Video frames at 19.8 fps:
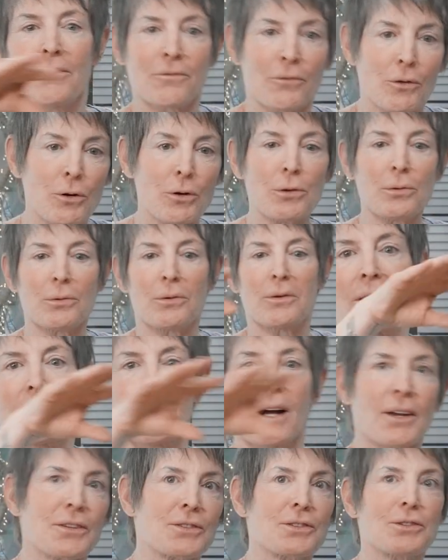fruit,
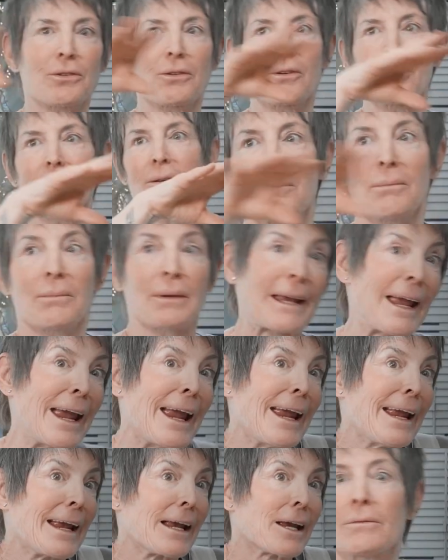custard,
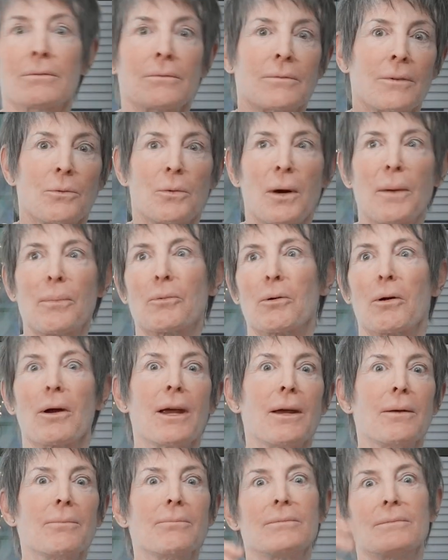cake, whipped
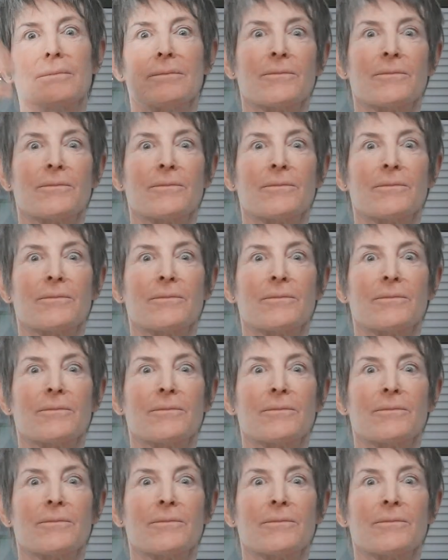cream,